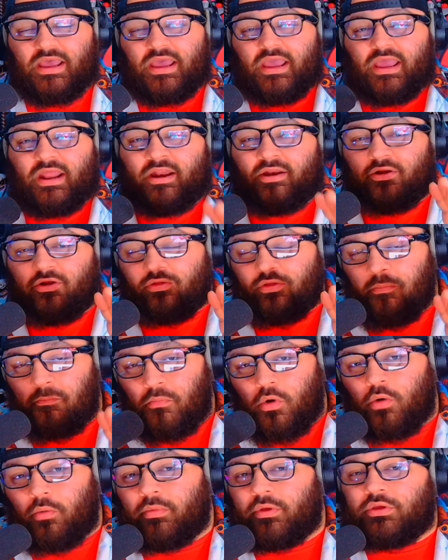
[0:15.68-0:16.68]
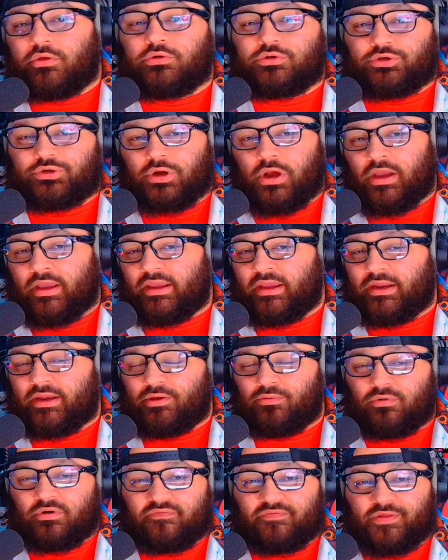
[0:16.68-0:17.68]
and I know the moment you try any
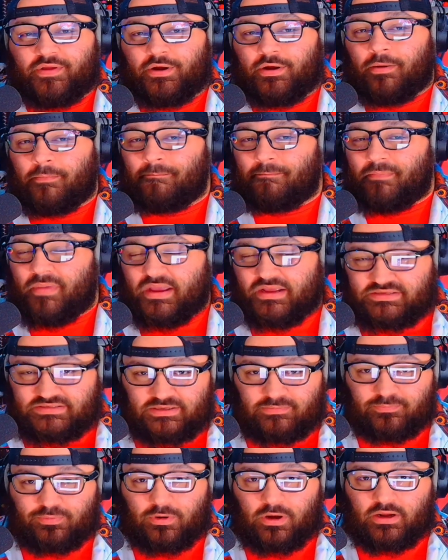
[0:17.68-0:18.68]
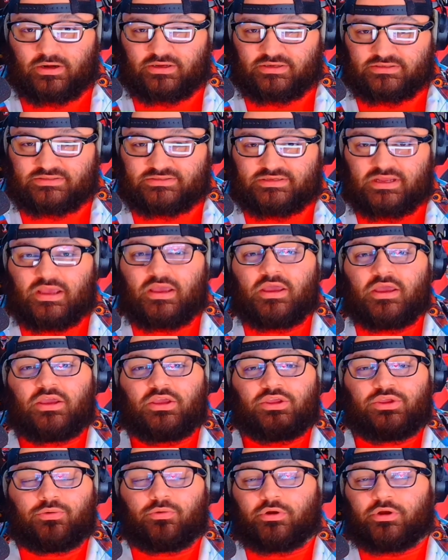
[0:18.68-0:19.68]
one of their amazing products,
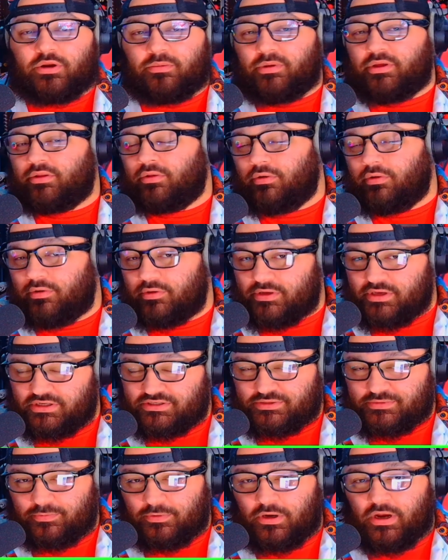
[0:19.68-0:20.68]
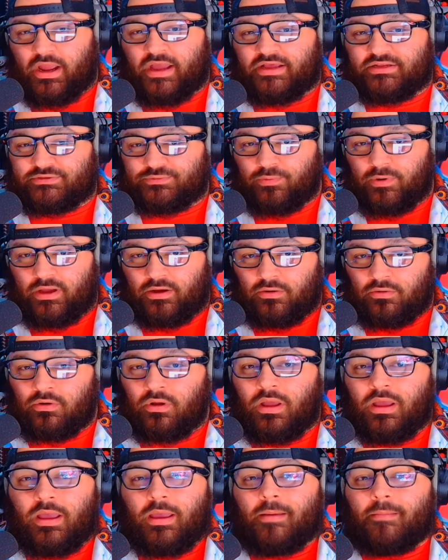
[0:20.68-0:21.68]
you are going to be a loyal customer as well.
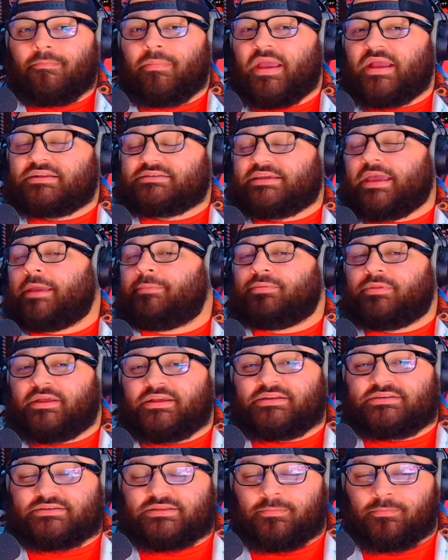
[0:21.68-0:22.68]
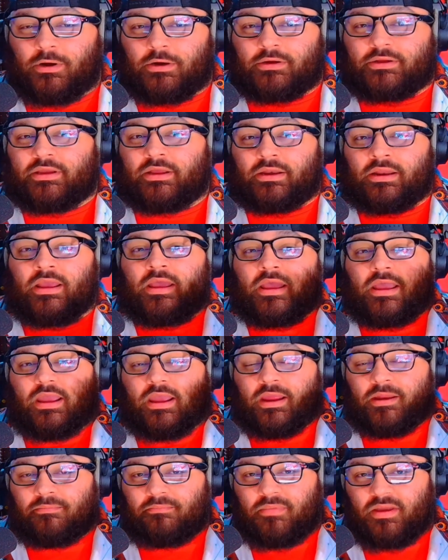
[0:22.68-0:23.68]
Manscaped leads the market
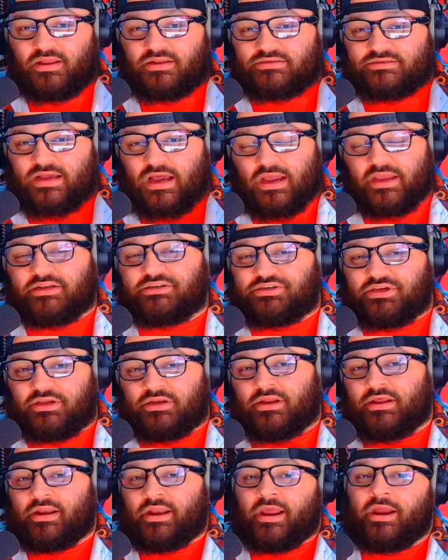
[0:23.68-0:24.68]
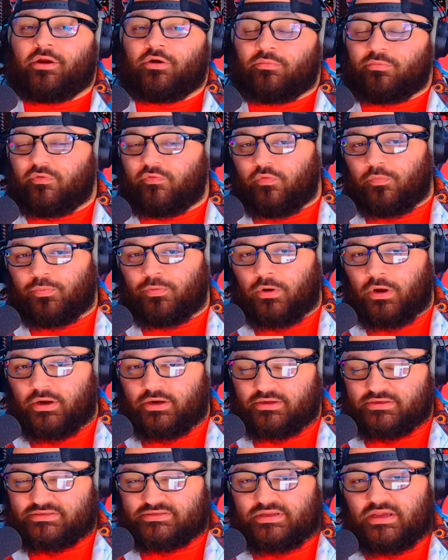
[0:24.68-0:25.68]
in men's hygiene and hair removal
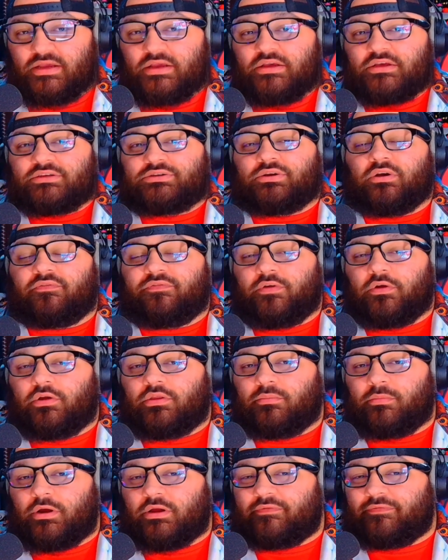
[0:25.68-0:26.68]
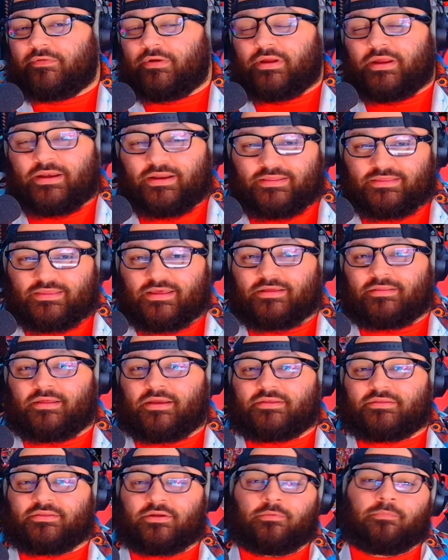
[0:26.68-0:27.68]
products. So if you're in the market for anything
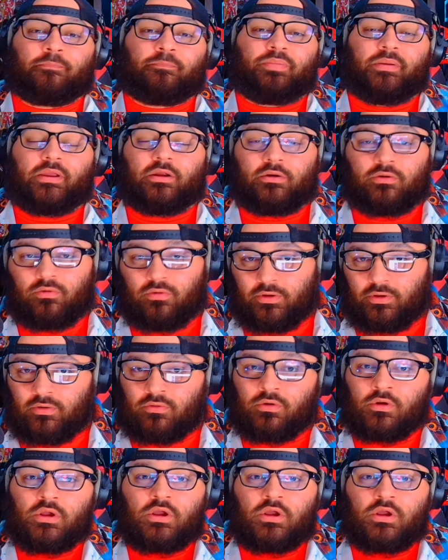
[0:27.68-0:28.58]
like their beard oil,